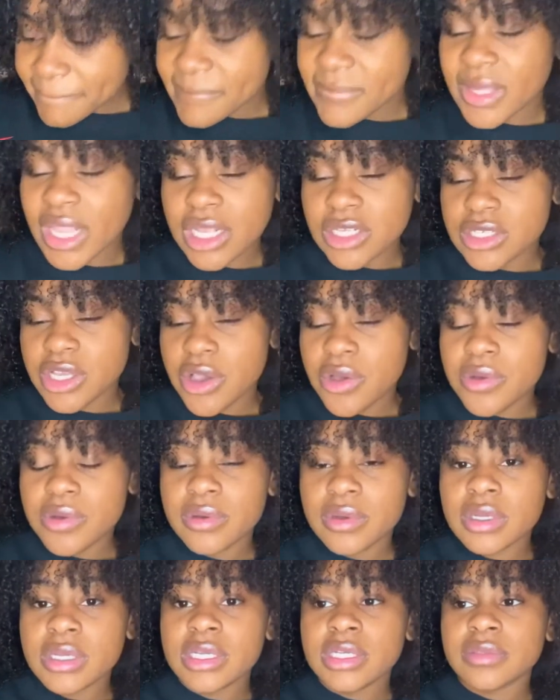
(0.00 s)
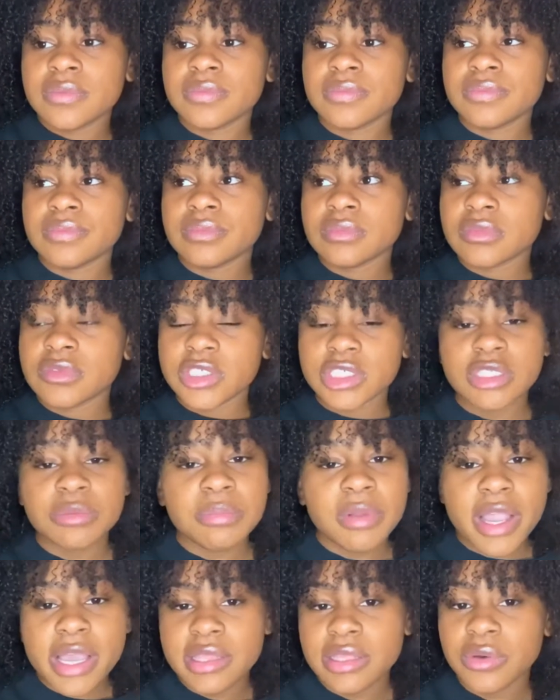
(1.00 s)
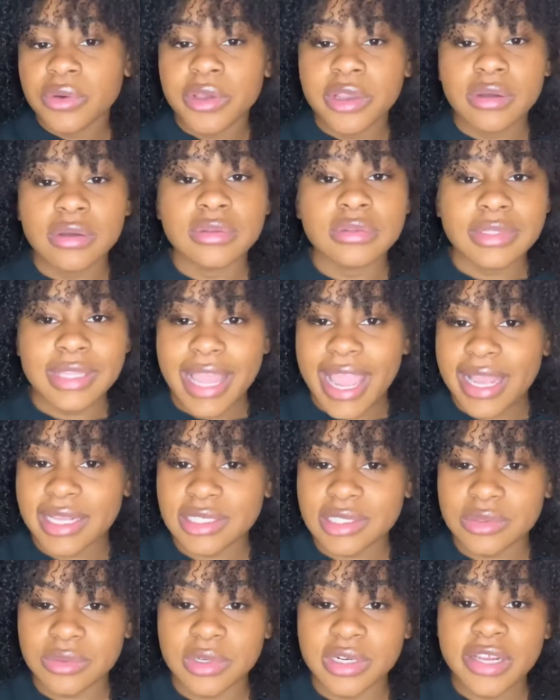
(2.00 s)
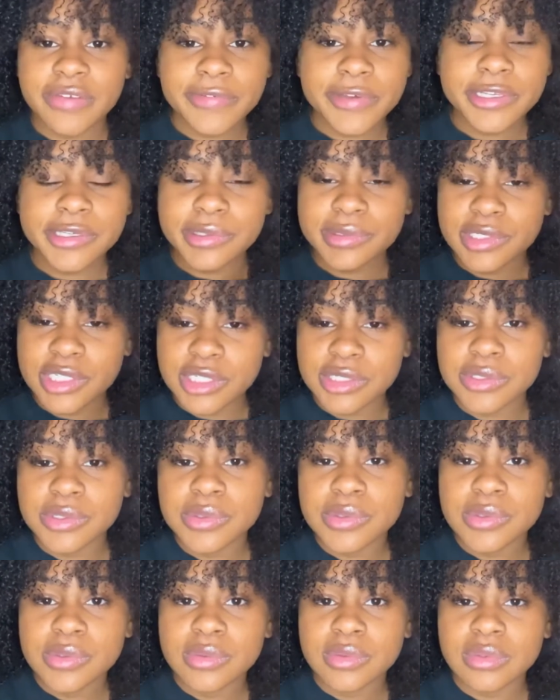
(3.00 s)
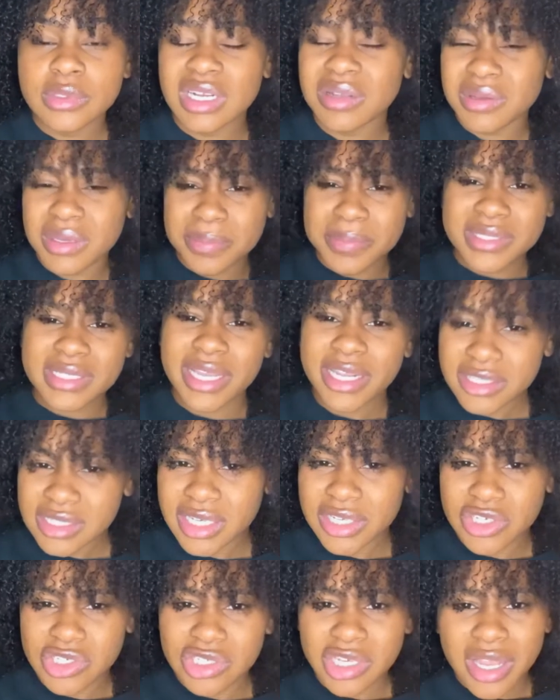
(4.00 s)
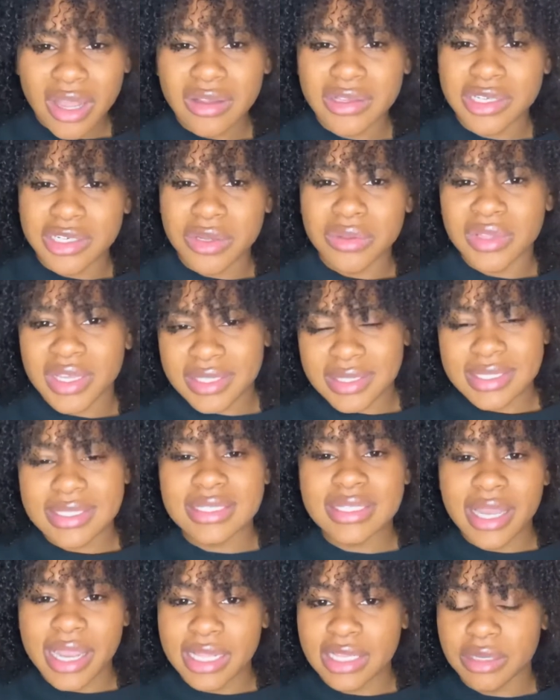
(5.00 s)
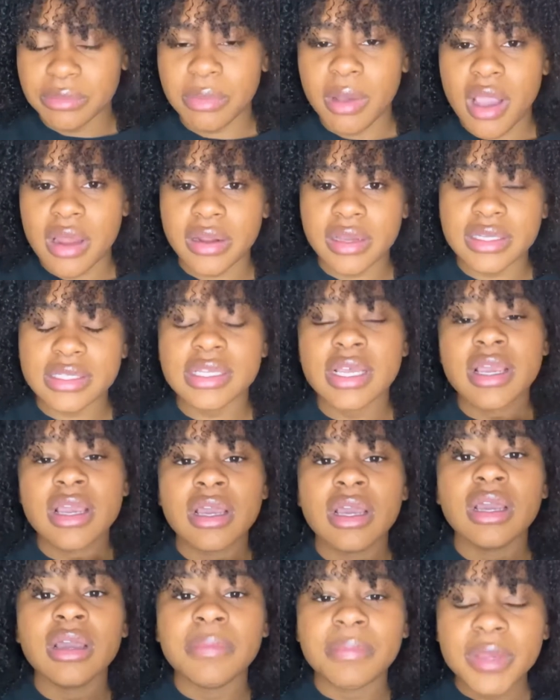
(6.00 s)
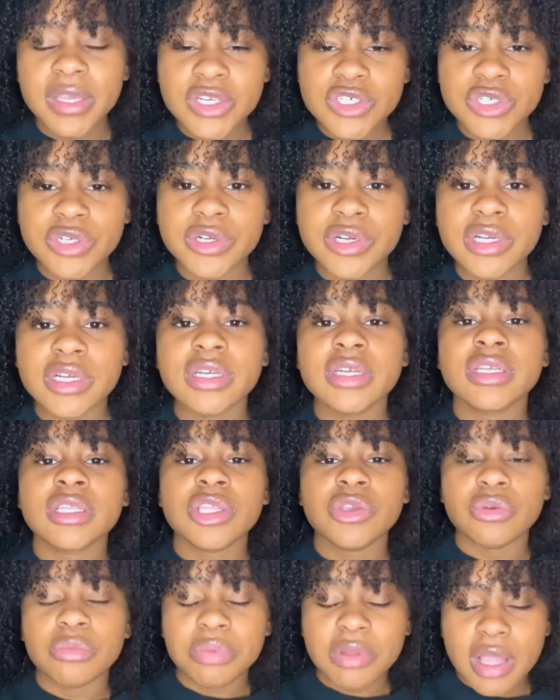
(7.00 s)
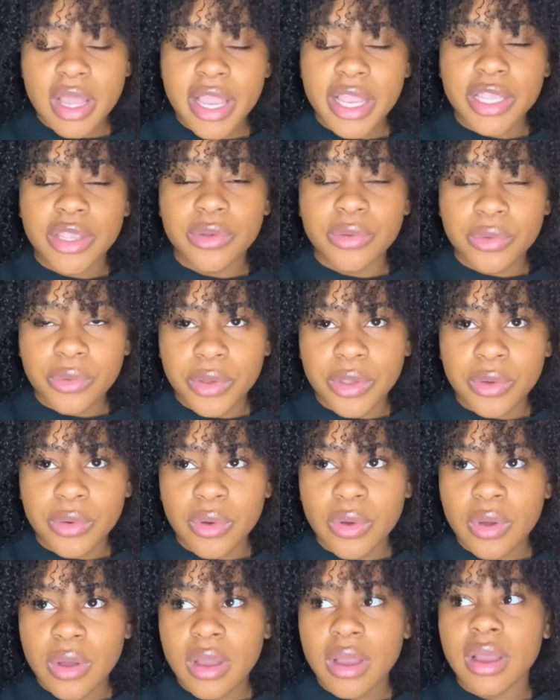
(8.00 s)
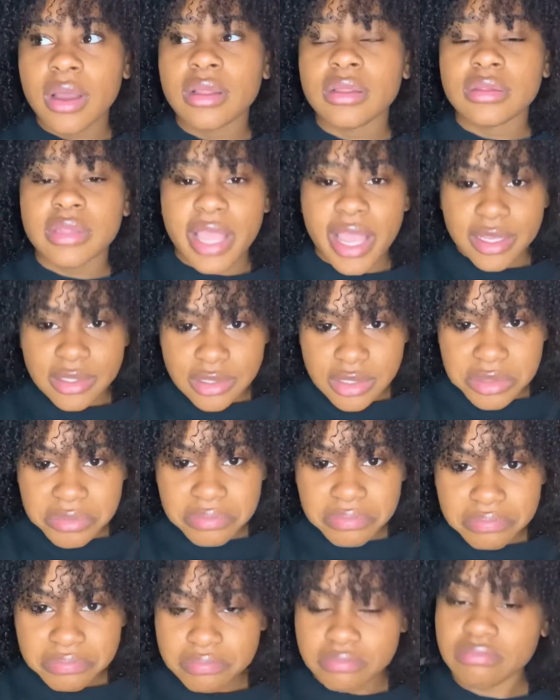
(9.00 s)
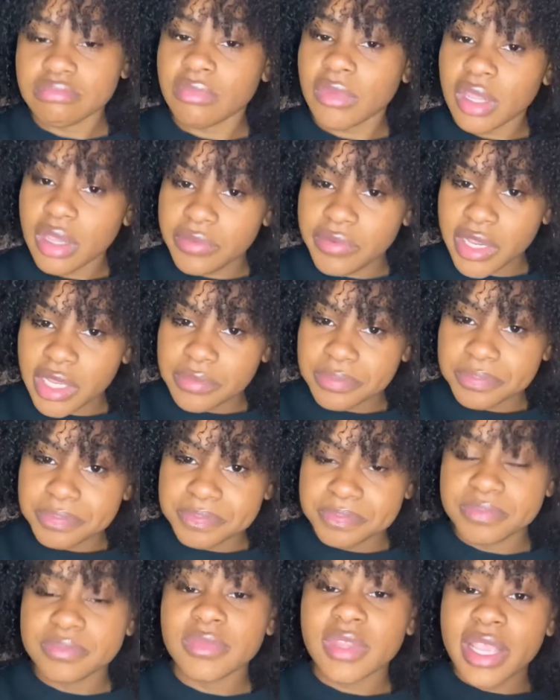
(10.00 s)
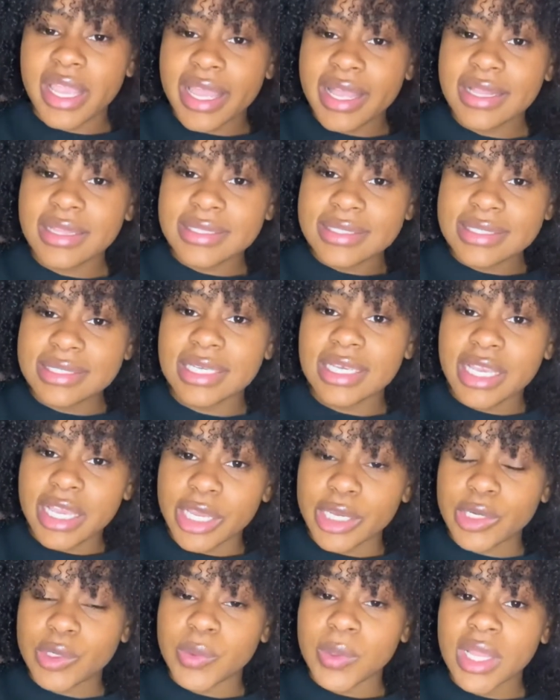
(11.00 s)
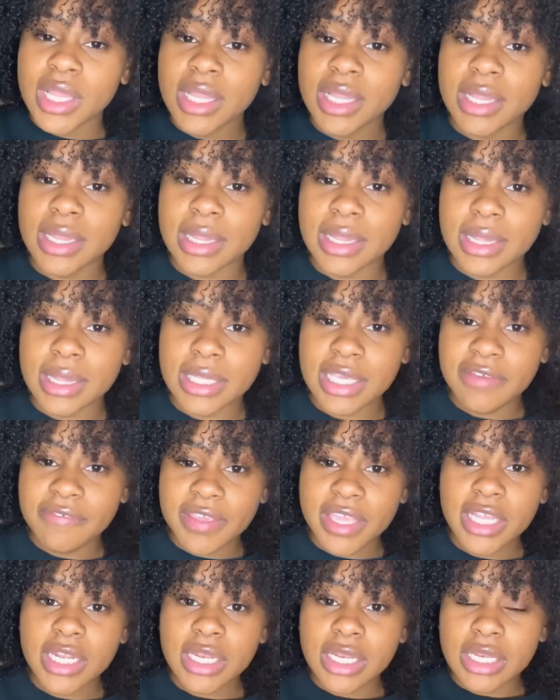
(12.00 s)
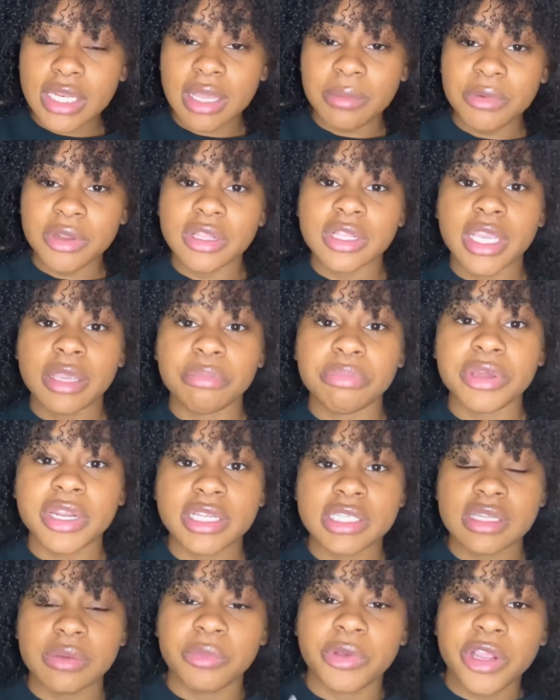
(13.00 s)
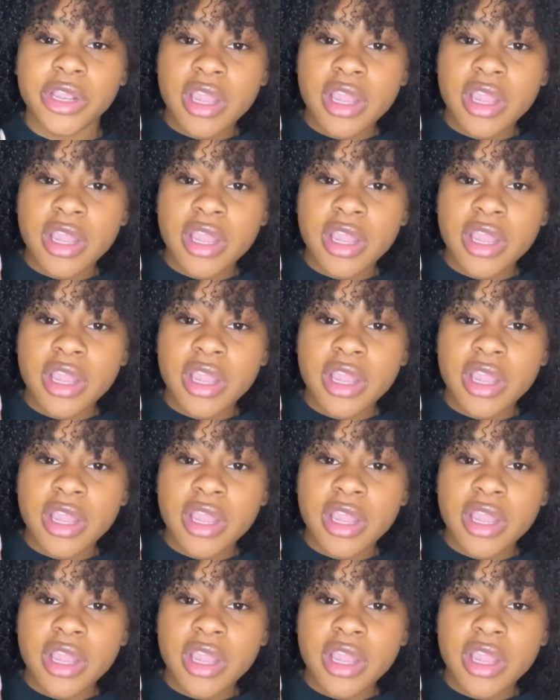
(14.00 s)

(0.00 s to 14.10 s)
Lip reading: So just apply the oil last. Whatever you do, besides like gel, like the styling products, make sure you apply your oil last, all right? LCO, leave-in, I'm gonna like put it somewhere.